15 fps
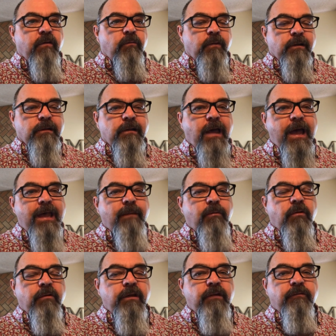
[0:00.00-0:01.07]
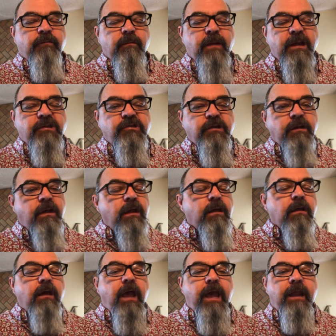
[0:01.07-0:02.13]
it reliable information?
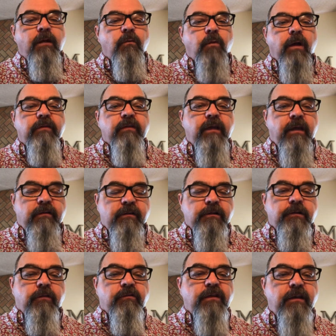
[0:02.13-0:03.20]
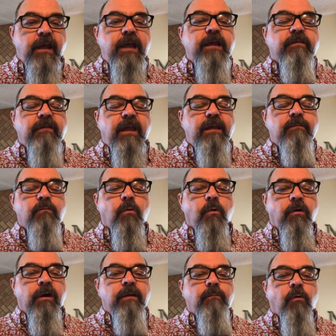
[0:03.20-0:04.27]
And it wasn't as clear. Today, it's getting
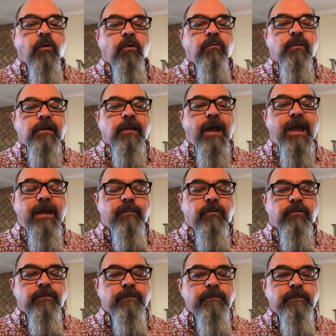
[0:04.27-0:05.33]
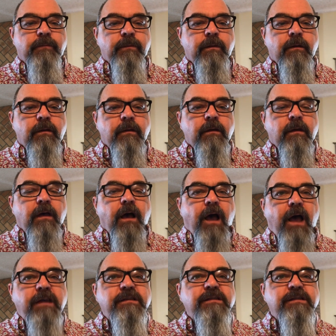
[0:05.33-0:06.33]
more and more reliable. I